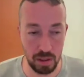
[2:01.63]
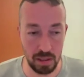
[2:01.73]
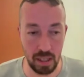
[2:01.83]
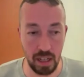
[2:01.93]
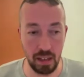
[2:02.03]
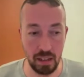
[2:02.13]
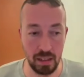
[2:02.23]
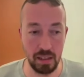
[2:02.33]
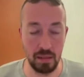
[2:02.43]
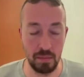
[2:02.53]
to say,
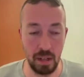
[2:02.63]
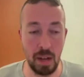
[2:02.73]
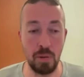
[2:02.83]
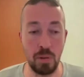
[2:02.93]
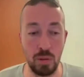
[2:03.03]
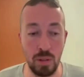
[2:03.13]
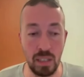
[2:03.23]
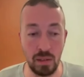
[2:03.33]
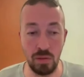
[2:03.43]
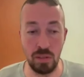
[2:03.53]
this is an
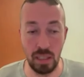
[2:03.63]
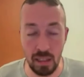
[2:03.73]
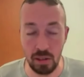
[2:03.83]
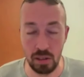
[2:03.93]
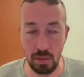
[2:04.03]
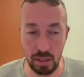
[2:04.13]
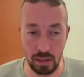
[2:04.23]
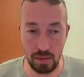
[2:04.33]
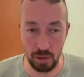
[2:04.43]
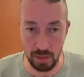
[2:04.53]
opportunity to teach the
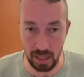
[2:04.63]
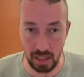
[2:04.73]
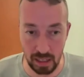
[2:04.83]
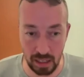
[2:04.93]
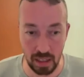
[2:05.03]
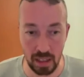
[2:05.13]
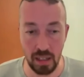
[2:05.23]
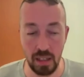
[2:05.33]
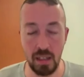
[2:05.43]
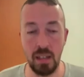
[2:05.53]
rest of humanity
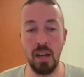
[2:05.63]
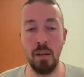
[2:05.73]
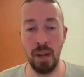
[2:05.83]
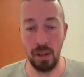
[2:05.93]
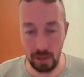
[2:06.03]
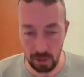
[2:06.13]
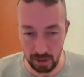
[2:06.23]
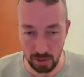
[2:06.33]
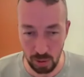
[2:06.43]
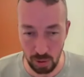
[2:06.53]
about
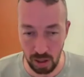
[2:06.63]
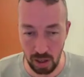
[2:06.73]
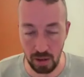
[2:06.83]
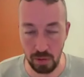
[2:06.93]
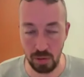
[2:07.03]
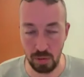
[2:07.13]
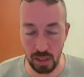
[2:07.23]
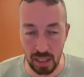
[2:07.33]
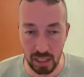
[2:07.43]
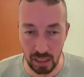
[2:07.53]
Hashem's Torah, which
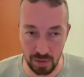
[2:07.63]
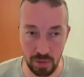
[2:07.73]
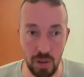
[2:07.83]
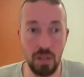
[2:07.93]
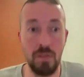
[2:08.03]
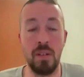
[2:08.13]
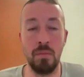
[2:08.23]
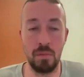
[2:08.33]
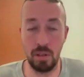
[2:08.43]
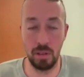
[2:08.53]
really is for all of
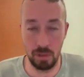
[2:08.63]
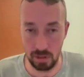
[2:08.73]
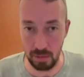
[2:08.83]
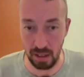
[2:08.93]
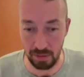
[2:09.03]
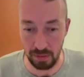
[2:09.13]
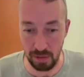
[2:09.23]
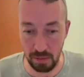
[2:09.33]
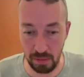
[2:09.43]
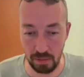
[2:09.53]
them to learn something
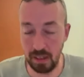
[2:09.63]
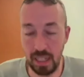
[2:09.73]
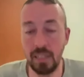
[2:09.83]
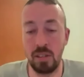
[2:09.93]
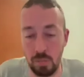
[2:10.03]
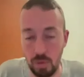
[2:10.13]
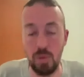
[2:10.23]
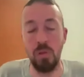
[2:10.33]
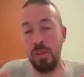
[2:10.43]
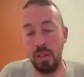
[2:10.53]
from, right? That's the
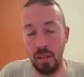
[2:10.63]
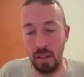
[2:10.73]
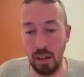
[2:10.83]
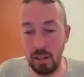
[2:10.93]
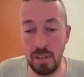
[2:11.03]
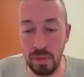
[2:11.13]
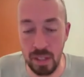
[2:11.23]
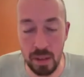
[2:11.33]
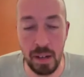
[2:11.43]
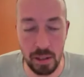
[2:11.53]
role that our
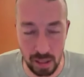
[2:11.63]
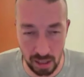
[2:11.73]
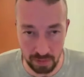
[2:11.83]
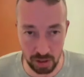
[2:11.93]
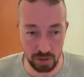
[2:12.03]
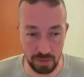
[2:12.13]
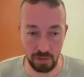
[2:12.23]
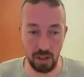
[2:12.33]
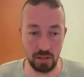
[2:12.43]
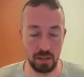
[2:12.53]
Naviim actually envisioned
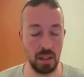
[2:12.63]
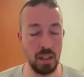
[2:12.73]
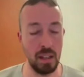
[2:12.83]
for us.